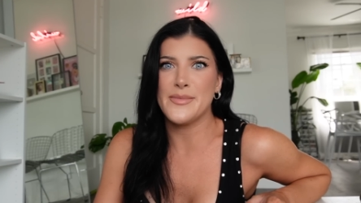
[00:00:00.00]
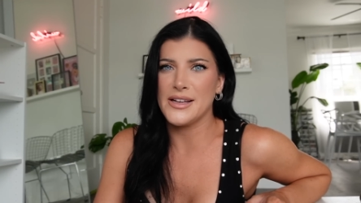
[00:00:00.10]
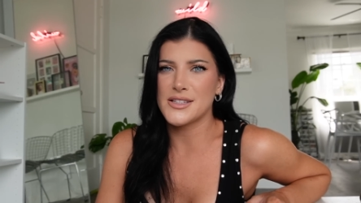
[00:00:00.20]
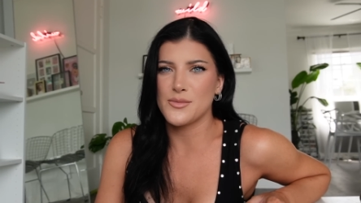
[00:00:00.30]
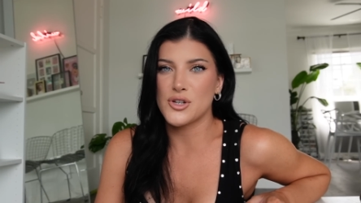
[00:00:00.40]

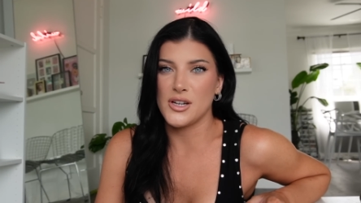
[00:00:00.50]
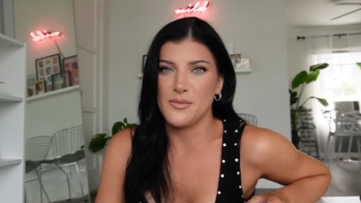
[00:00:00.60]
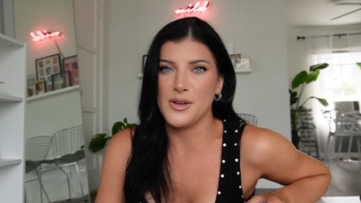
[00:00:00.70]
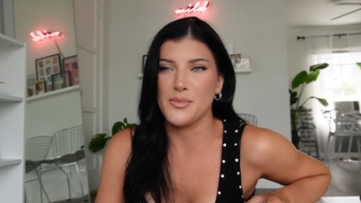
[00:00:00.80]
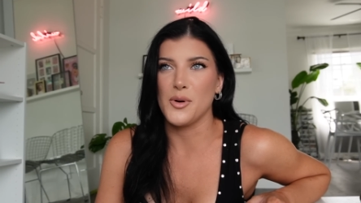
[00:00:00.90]
met some
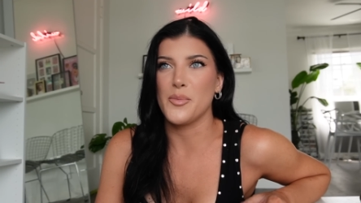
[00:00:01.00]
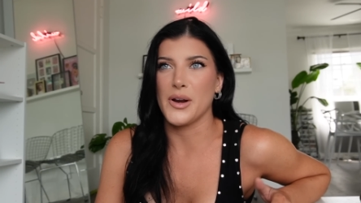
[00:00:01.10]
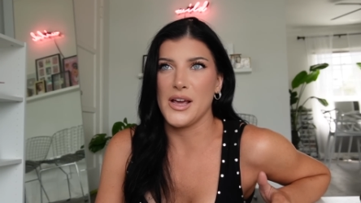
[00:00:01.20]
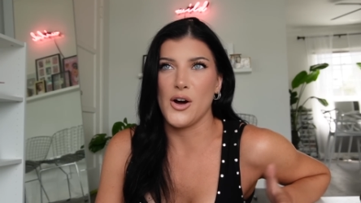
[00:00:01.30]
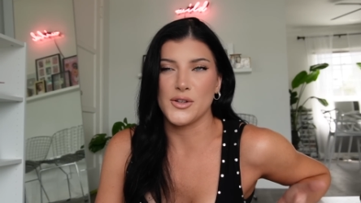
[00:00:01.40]
shitty people, but
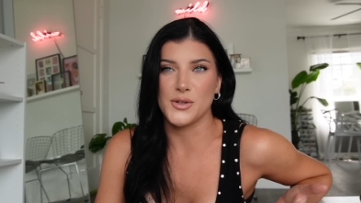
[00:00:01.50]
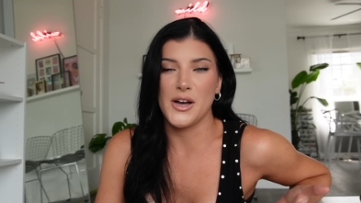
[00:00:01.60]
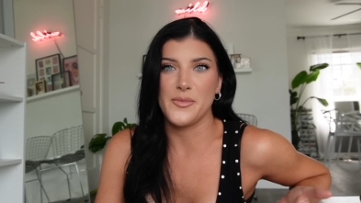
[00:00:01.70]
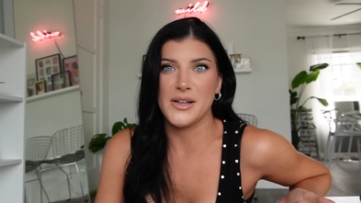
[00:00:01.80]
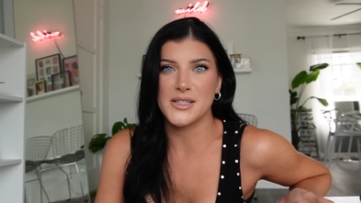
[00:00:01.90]
I also
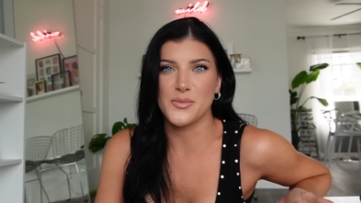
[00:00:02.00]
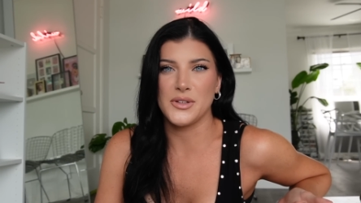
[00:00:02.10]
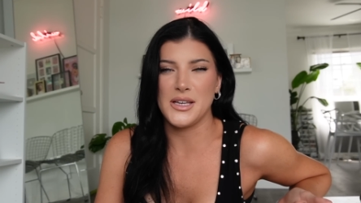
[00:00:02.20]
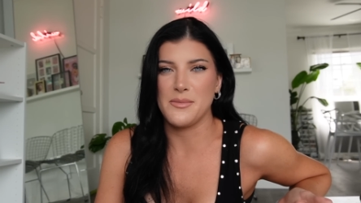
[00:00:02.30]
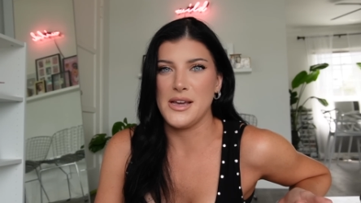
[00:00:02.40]
have met some
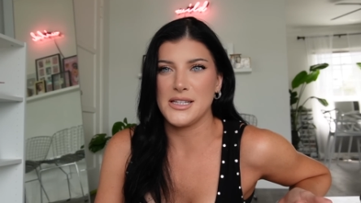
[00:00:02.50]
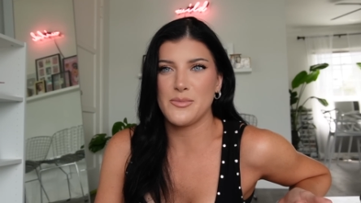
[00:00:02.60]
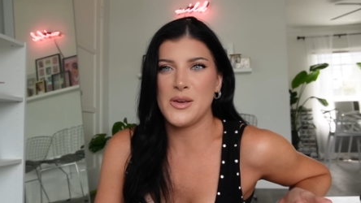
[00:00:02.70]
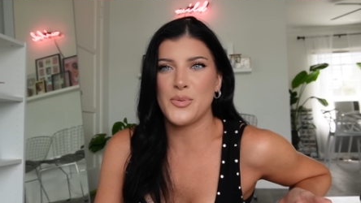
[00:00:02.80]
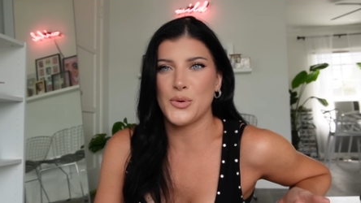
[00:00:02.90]
really amazing
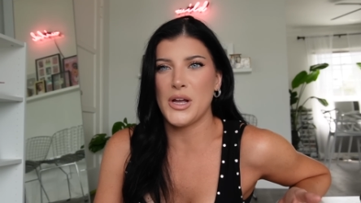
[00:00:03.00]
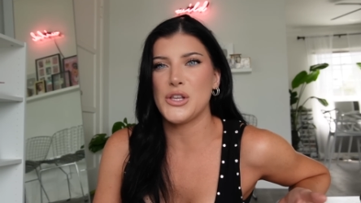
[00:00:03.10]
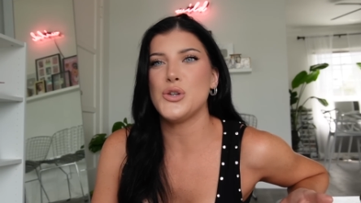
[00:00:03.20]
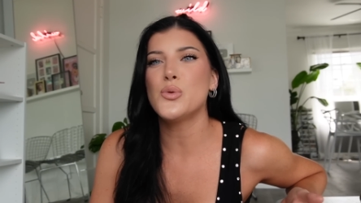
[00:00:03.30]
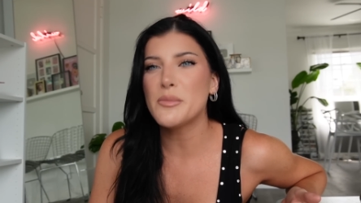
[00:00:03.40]
people
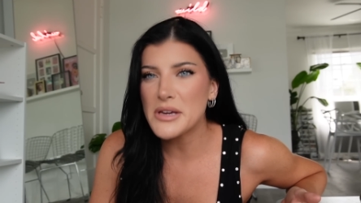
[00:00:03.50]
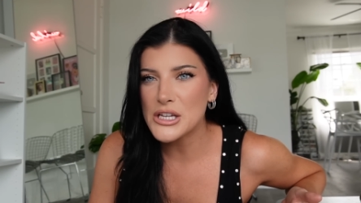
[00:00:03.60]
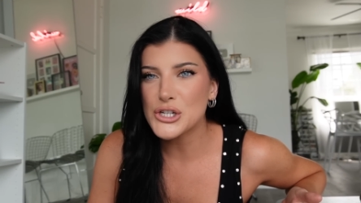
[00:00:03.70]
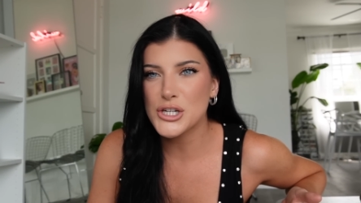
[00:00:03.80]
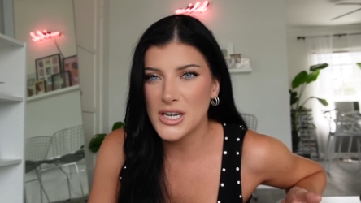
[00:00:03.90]
and you will
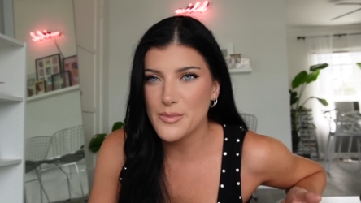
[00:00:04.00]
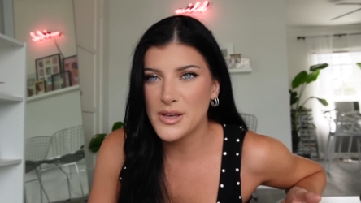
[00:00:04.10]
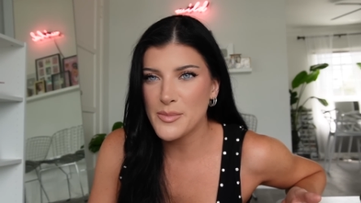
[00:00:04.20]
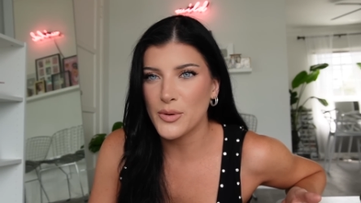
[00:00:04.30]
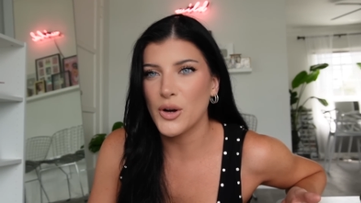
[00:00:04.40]
meet shitty
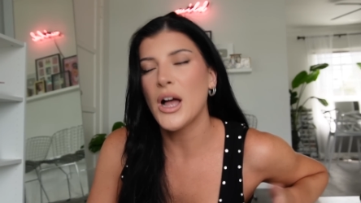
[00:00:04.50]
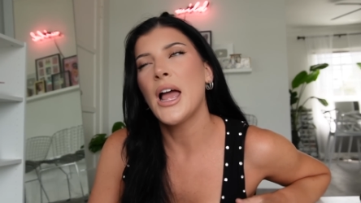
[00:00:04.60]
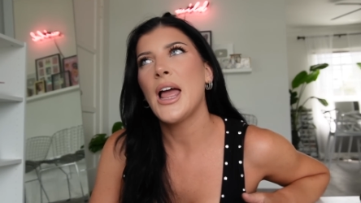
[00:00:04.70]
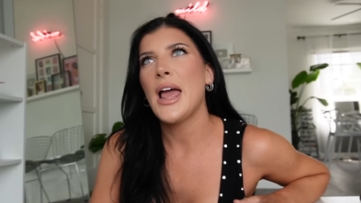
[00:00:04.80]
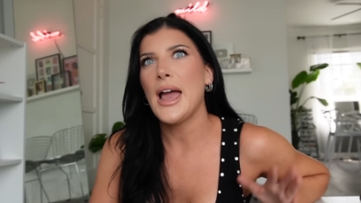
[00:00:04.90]
people
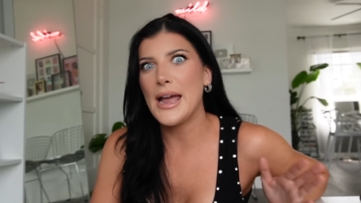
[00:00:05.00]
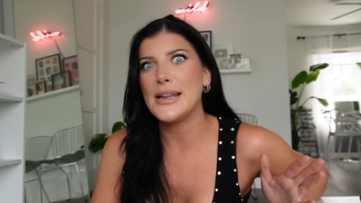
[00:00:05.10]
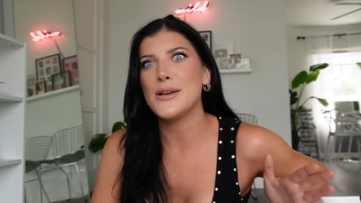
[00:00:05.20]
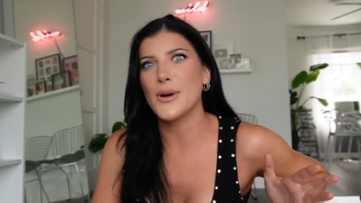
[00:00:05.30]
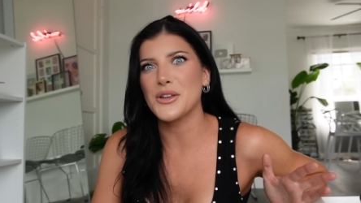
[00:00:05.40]

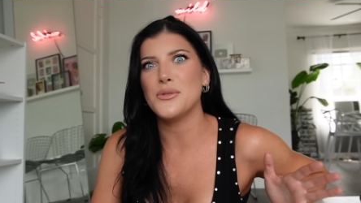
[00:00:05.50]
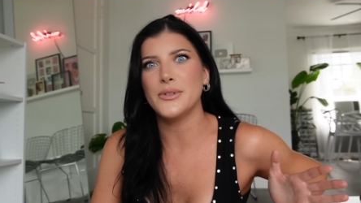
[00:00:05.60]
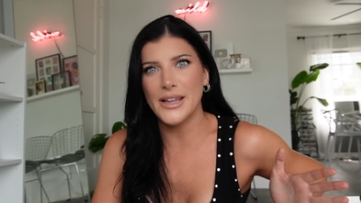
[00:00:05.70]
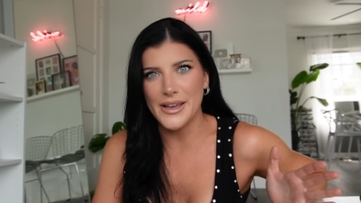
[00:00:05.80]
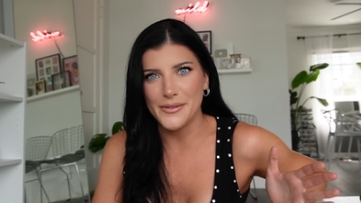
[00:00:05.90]
anywhere you
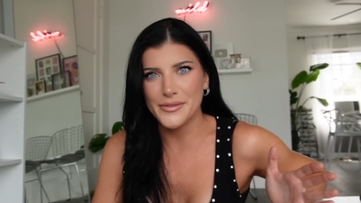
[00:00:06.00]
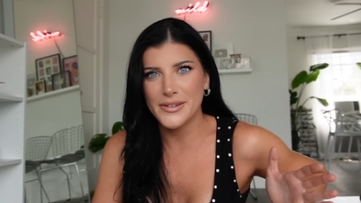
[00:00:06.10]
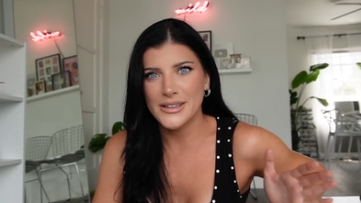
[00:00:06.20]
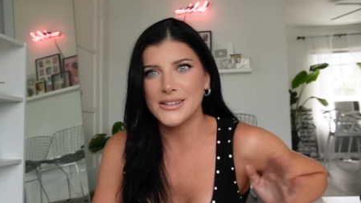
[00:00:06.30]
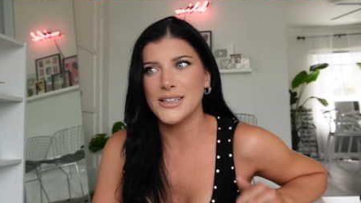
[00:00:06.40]
live,
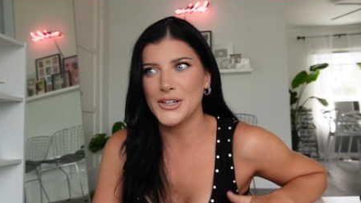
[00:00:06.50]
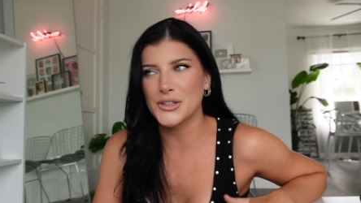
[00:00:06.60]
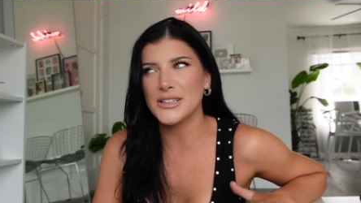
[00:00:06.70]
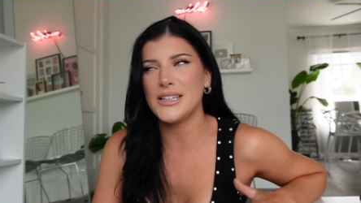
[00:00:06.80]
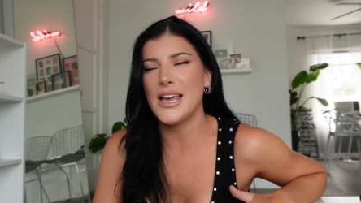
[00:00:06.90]

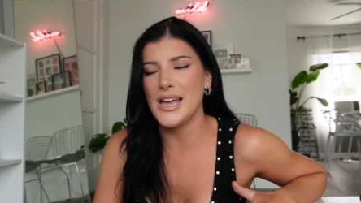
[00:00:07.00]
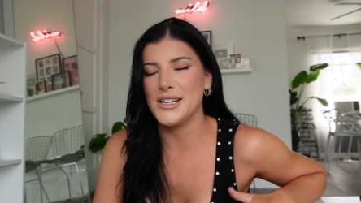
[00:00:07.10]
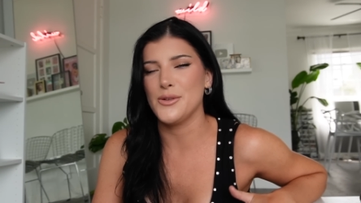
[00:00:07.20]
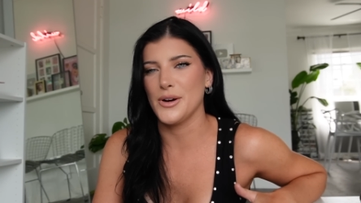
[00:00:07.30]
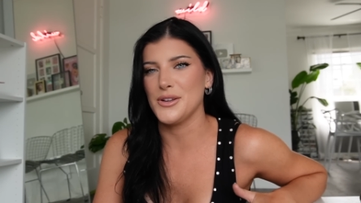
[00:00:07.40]
literally
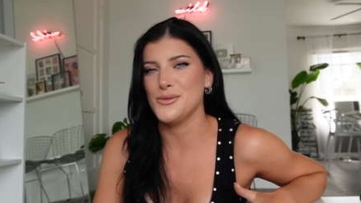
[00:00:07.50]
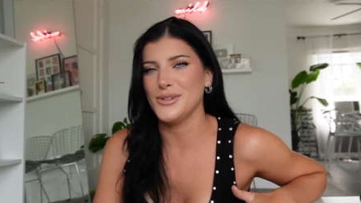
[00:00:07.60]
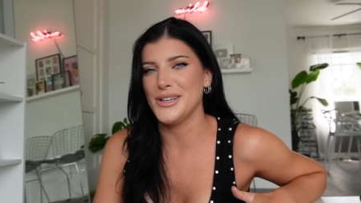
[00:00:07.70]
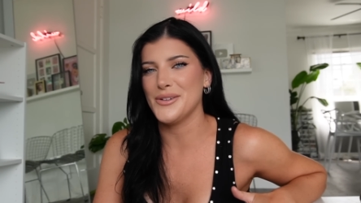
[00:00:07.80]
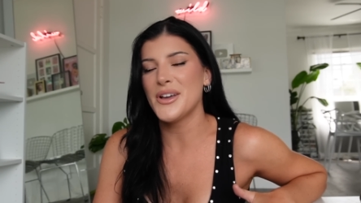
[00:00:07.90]
anywhere you live.